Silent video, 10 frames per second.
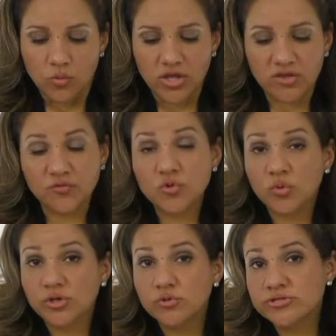If you
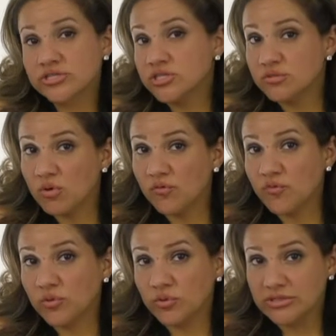are using a
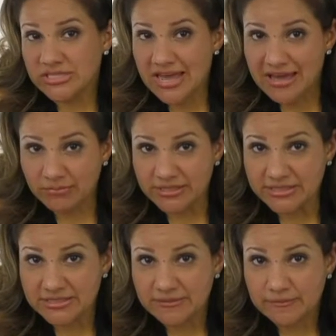smartphone or a tablet,